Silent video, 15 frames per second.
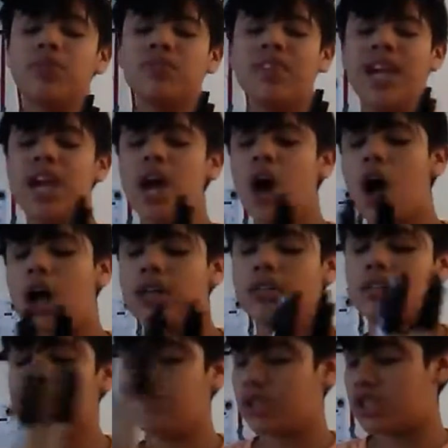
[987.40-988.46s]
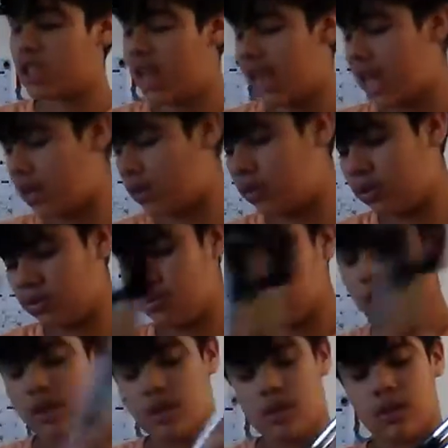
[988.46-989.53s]
to Zay Awesome's channel,
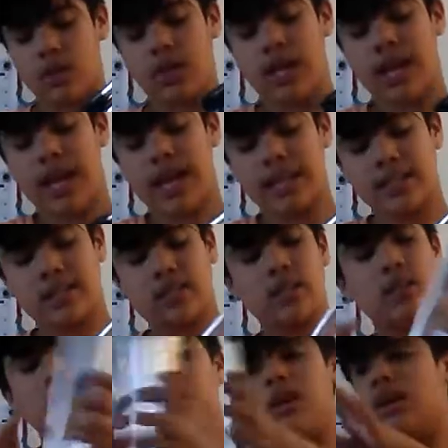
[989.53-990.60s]
guys.